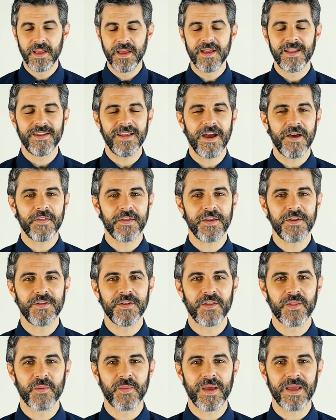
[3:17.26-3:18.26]
Now that you
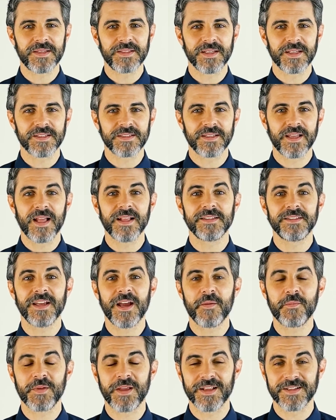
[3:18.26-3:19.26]
know the basics, it's
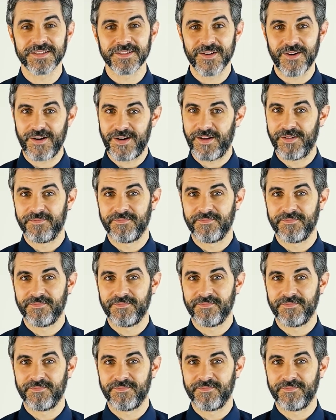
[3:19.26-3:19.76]
time to get started.